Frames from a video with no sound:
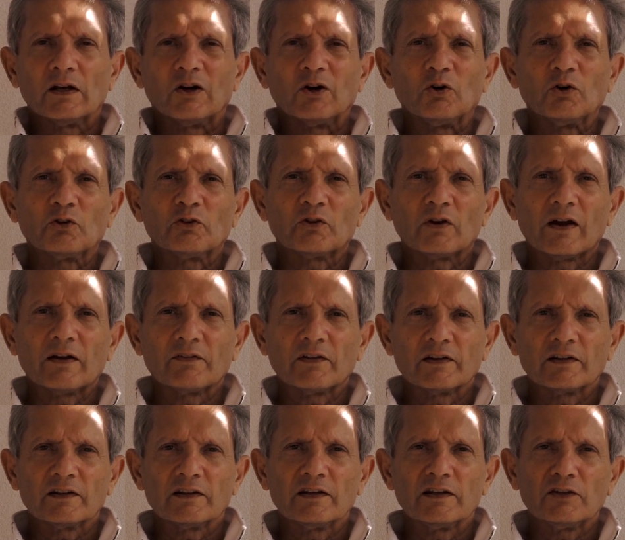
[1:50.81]
also have
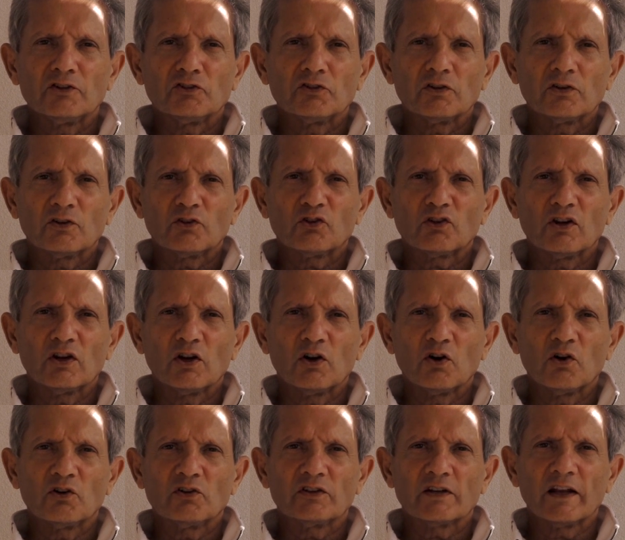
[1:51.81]
that initial
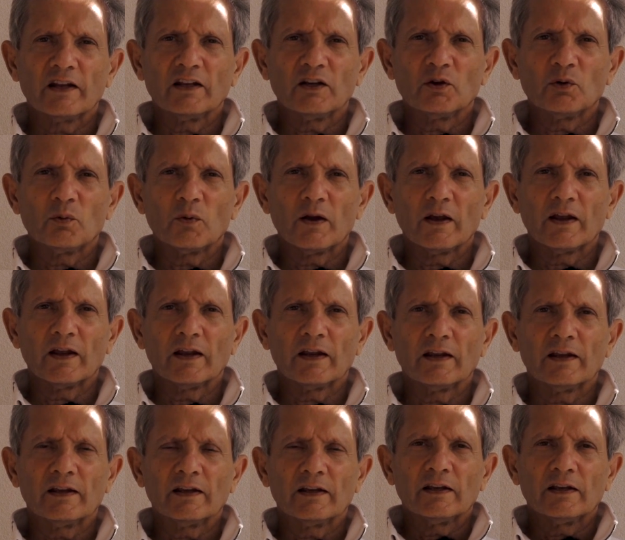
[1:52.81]
slow takeaway
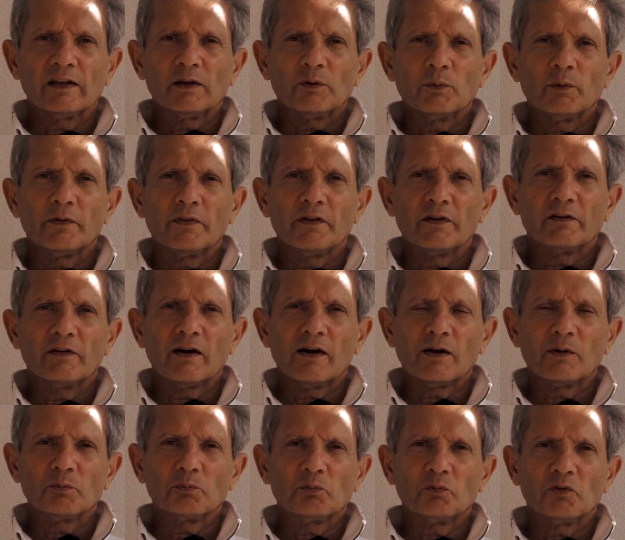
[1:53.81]
with their
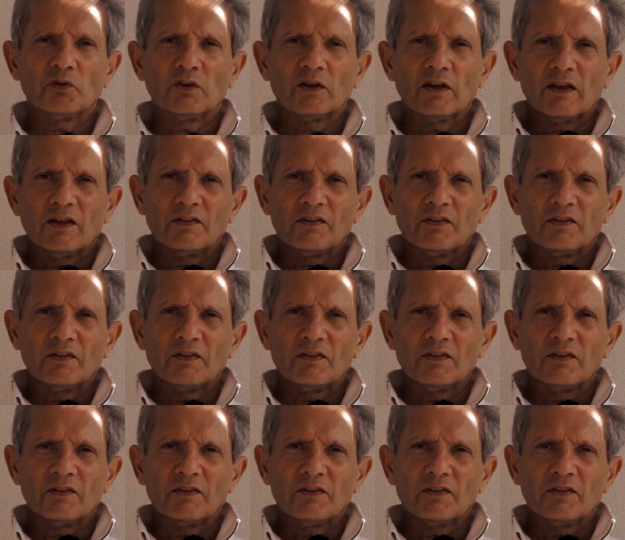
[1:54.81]
arms.